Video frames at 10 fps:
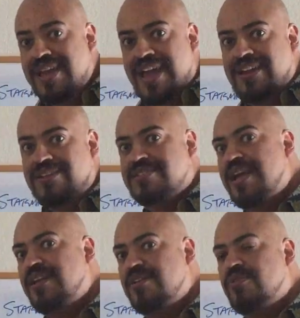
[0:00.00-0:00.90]
and it'll
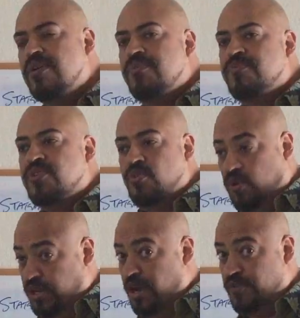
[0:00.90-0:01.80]
say to you, you
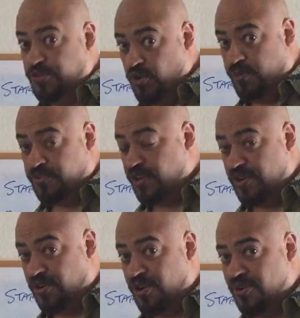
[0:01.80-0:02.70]
only covered 30% of
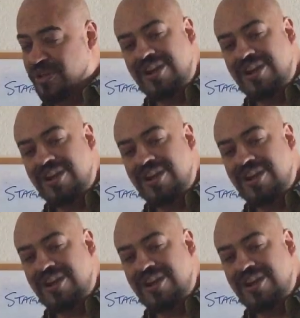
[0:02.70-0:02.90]
your code.